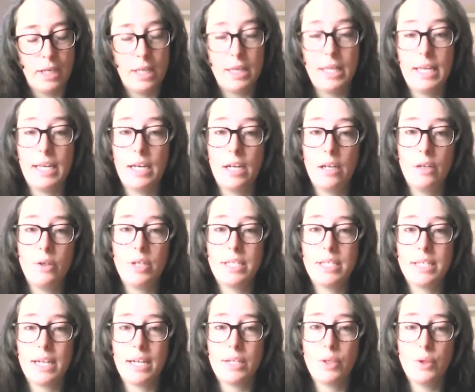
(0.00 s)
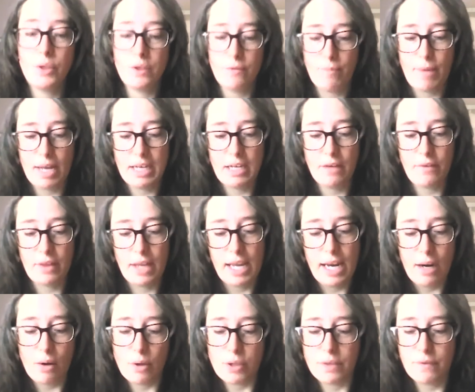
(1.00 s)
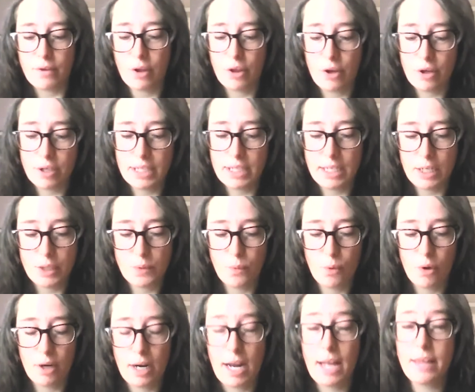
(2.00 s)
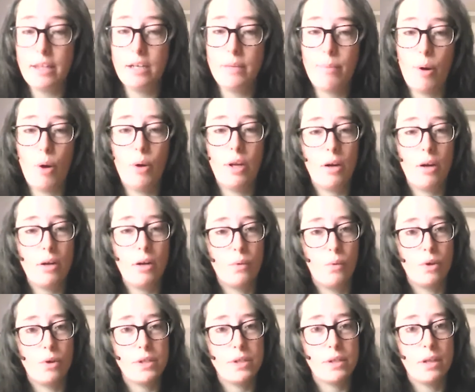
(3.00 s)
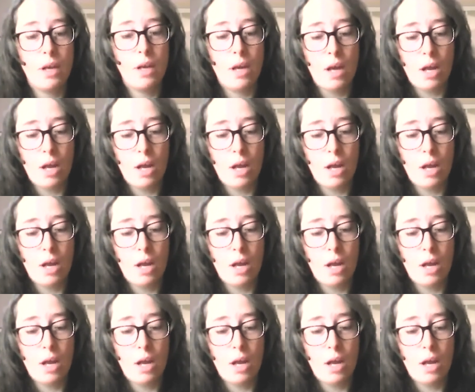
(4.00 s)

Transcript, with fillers: They included statues of many of the heroes of the Thirty Years' War and the Napoleonic Wars,